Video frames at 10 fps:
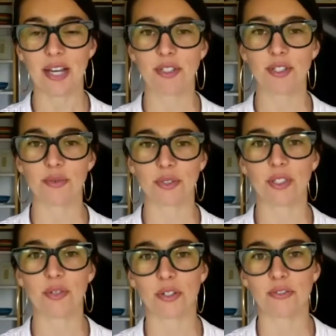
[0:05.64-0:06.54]
which is a
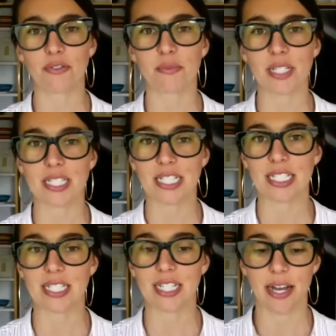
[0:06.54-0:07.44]
really wonderful
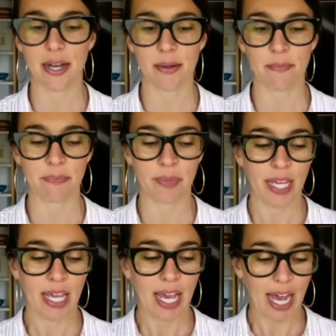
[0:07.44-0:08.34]
business. Um,
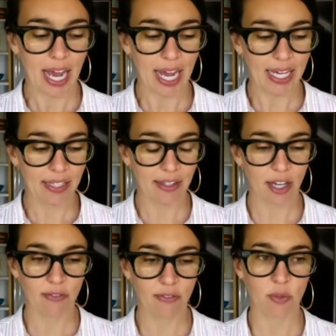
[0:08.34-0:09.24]
I
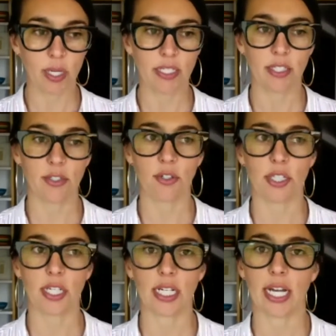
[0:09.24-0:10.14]
love the way
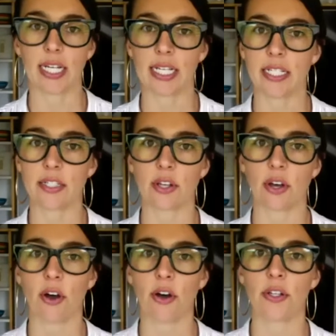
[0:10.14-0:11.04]
Teatulia kind of hits
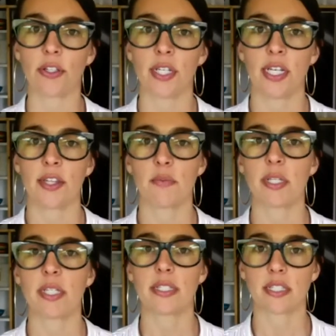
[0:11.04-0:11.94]
all the
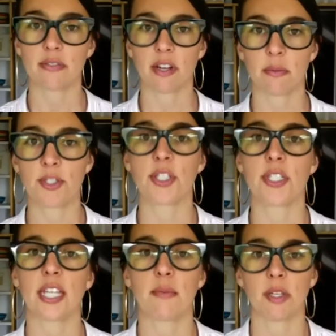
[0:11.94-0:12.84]
pieces of our mission
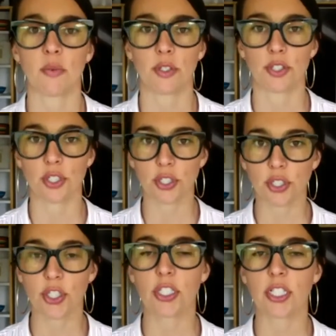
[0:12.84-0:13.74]
statement, which is
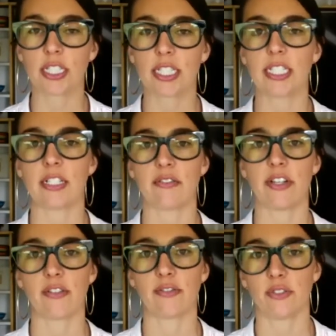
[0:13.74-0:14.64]
good, clean, and
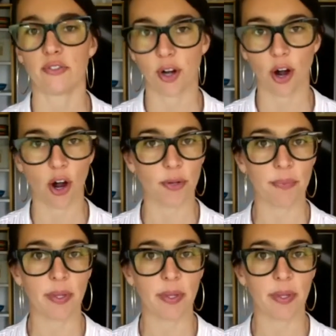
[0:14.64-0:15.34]
fair food for all.